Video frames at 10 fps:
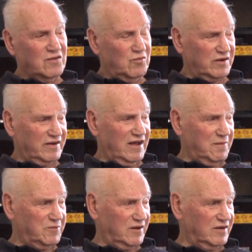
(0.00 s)
what had
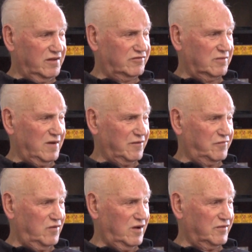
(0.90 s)
happened, at least to my
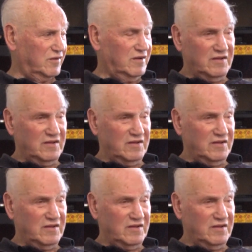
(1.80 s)
father.